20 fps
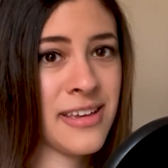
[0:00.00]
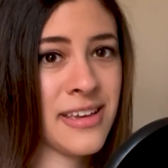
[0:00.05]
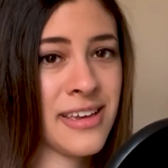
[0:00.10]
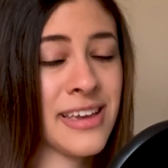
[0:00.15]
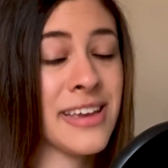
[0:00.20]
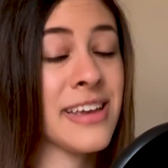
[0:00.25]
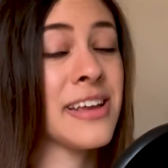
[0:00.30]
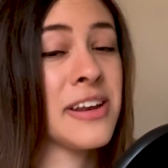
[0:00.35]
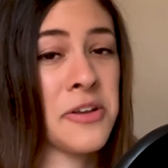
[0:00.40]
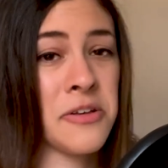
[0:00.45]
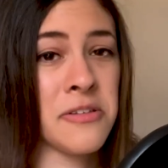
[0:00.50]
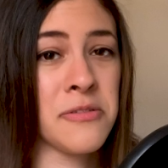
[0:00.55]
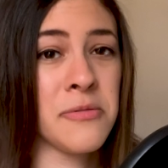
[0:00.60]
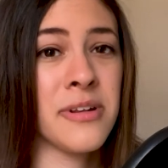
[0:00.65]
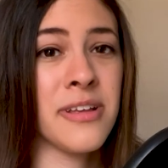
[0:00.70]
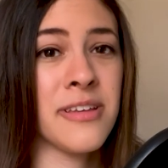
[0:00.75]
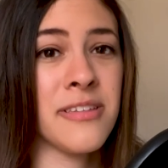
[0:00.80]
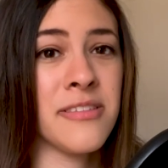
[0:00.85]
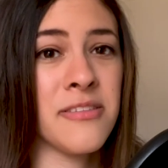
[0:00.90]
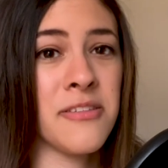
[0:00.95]
He knows what
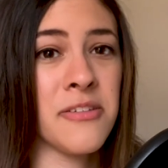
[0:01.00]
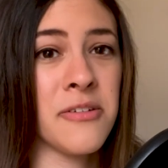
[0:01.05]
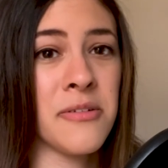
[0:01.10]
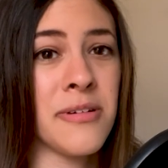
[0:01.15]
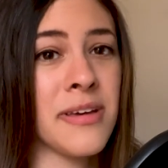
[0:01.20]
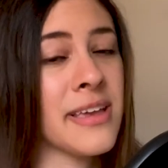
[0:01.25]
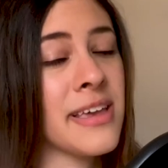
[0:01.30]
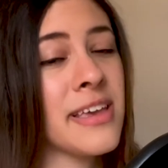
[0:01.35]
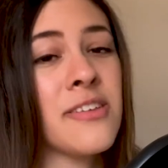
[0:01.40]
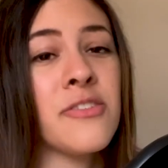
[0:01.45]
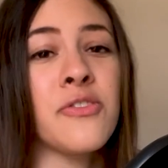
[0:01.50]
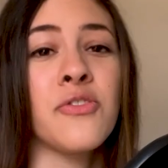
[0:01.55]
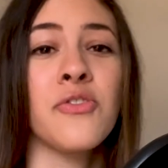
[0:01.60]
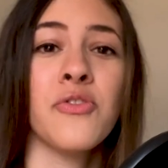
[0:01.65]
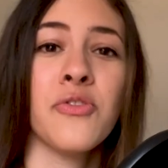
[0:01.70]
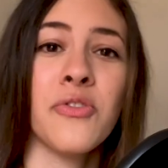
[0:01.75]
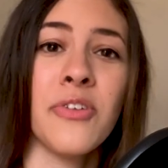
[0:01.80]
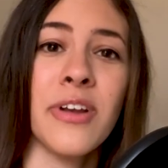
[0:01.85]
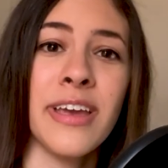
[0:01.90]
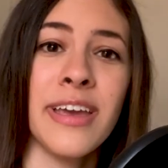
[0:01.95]
he's doing. He's
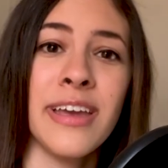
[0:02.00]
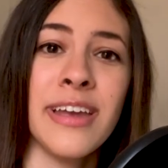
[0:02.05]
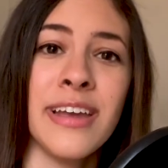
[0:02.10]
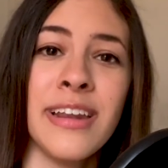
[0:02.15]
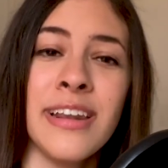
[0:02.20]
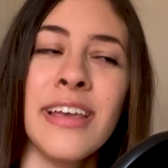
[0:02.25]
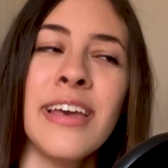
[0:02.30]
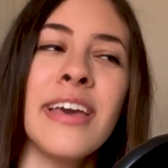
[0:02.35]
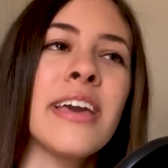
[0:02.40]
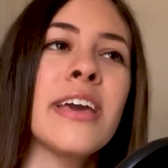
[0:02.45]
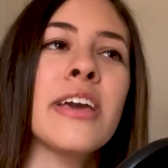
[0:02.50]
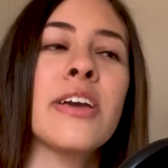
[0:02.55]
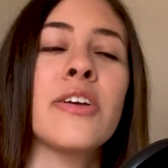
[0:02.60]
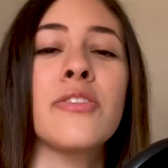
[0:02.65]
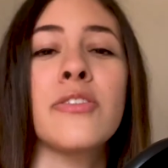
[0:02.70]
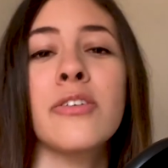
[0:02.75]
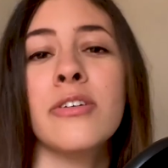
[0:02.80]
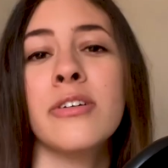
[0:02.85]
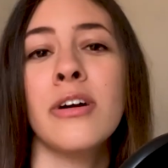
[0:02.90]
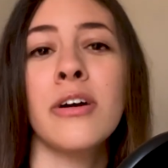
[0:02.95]
trained. He
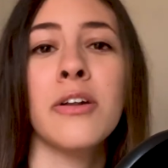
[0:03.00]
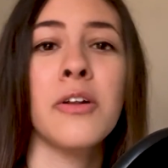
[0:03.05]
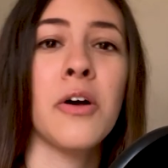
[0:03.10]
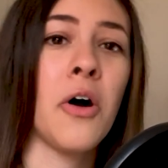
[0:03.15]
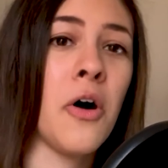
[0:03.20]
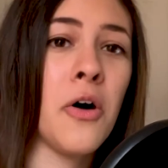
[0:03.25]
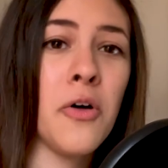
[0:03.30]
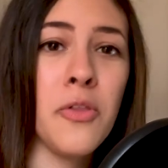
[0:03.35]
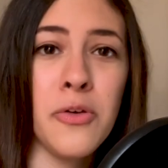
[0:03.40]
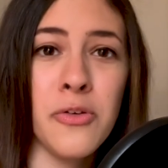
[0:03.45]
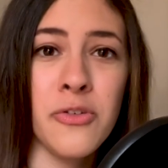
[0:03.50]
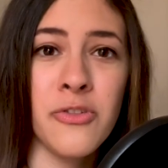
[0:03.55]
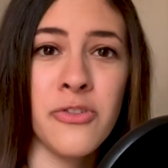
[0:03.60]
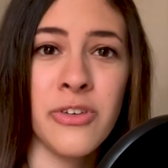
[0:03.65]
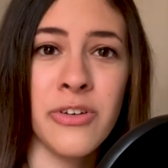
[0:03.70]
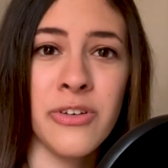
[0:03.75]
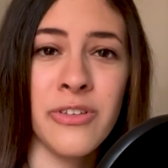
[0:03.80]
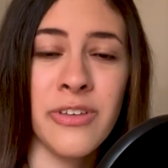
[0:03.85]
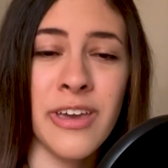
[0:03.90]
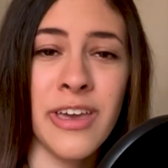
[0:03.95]
took on all those
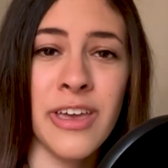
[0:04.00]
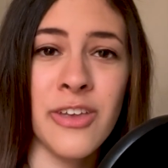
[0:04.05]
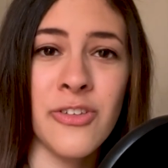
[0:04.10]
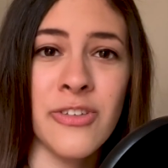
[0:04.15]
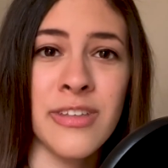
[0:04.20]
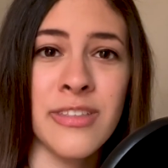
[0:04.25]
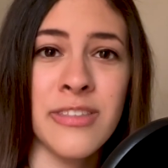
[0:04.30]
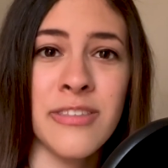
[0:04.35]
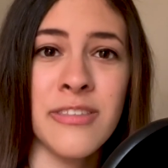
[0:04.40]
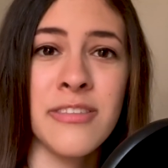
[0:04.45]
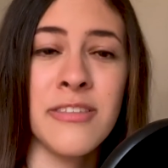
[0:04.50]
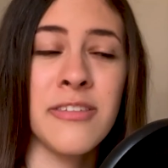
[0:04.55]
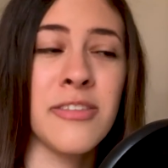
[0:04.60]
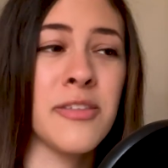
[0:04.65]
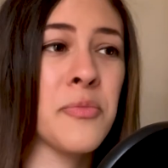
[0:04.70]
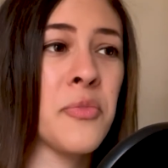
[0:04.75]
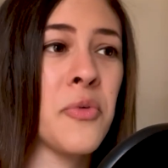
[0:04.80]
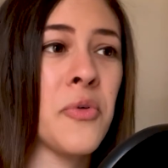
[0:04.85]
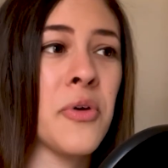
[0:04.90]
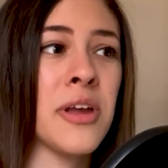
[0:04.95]
S.H.I.E.L.D. agents to the
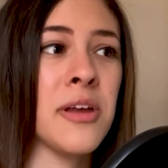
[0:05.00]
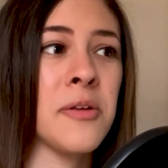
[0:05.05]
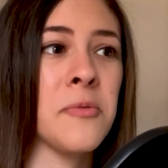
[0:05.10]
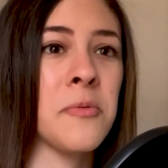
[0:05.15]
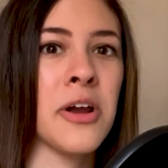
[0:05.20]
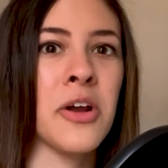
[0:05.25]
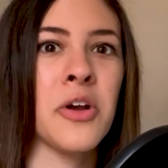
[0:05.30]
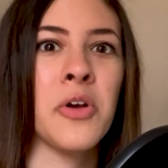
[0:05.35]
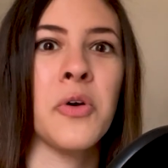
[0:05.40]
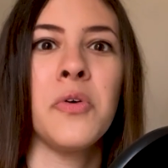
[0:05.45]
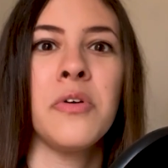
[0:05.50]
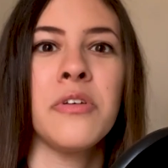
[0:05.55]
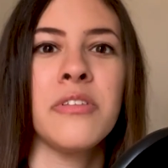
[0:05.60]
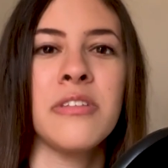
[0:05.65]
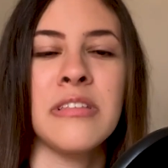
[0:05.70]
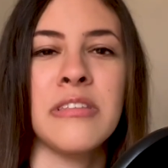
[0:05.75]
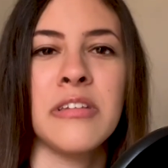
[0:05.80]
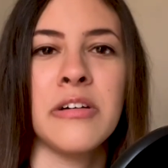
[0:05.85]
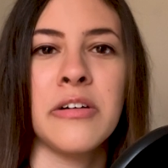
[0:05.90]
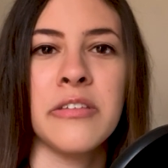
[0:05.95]
point where
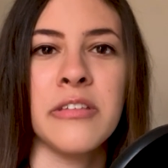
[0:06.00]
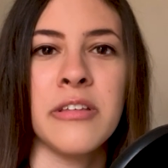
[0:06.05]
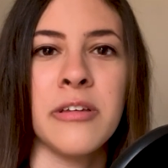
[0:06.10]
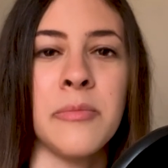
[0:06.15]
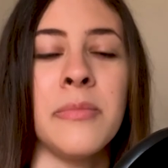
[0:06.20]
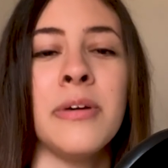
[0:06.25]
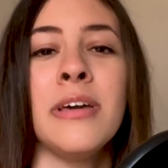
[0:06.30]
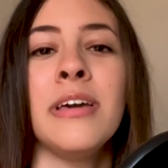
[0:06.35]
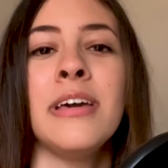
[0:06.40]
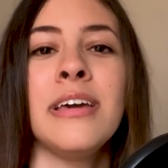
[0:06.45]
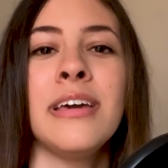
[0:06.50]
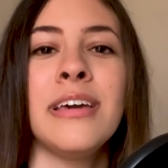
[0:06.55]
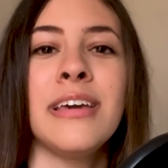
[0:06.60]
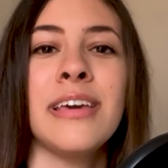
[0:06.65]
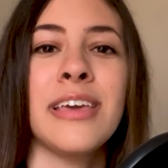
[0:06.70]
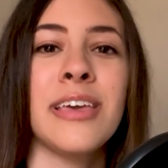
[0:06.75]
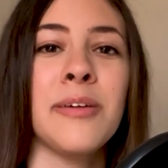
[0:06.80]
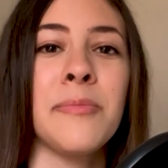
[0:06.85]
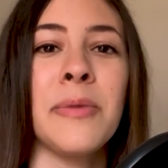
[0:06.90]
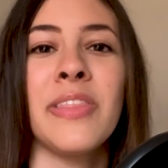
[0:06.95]
Coulson tells him
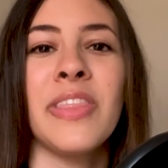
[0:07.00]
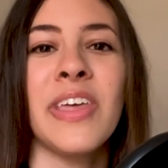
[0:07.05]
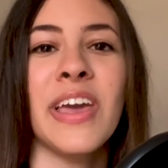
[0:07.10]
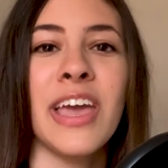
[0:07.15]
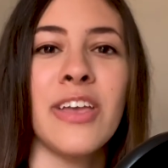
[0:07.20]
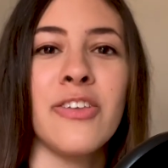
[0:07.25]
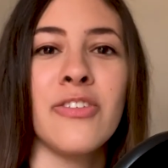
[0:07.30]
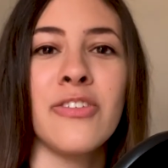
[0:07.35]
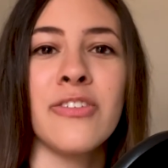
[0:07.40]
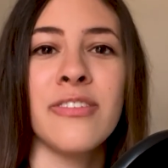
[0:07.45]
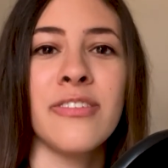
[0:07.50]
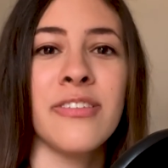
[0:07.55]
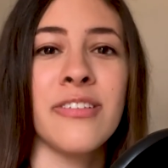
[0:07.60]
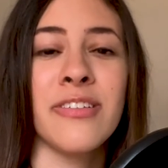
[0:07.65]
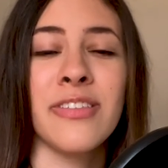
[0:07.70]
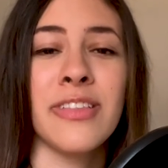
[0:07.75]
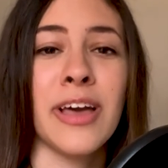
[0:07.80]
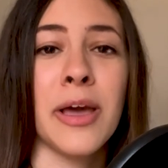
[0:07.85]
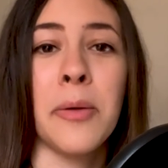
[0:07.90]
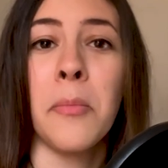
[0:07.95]
he made the agents
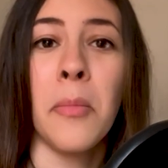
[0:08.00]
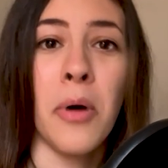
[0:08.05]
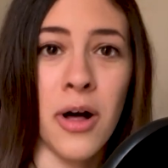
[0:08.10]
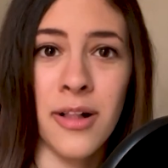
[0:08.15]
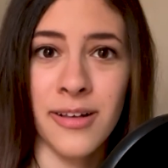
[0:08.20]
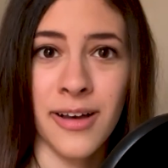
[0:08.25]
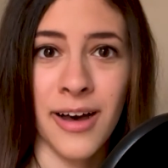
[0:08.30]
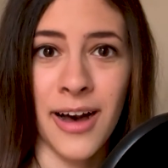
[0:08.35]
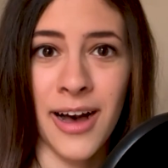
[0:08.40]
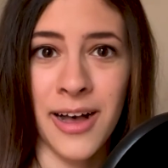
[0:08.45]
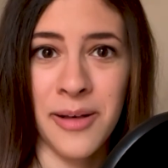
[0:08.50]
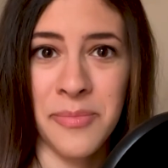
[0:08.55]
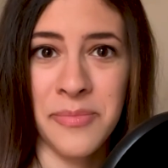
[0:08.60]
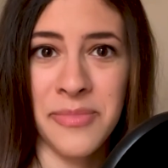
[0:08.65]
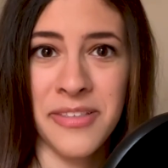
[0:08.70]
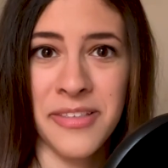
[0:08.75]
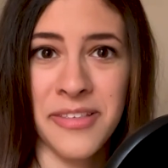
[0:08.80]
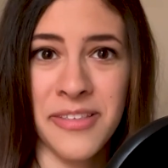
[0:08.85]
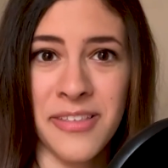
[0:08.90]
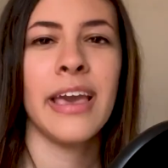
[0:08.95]
look like mall cops.